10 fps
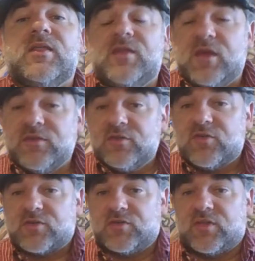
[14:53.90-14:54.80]
The other
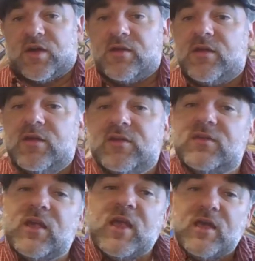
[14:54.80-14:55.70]
structure there
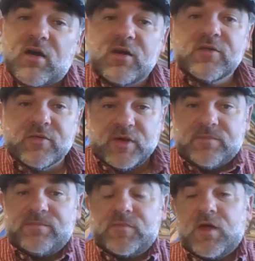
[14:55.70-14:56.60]
is a artery
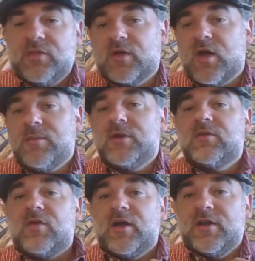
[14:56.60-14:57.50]
called the common
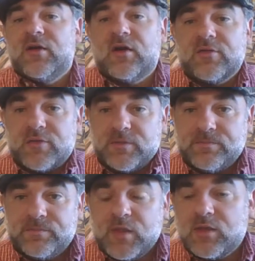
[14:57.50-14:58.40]
carotid artery.
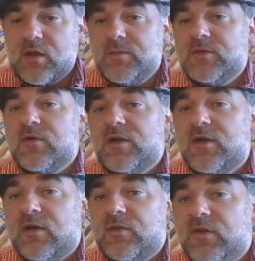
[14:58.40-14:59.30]
Now, the common carotid
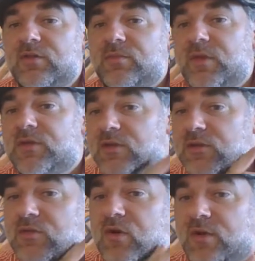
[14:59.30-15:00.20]
artery splits into
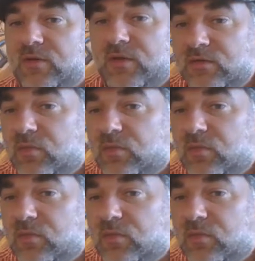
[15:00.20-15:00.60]
two arteries.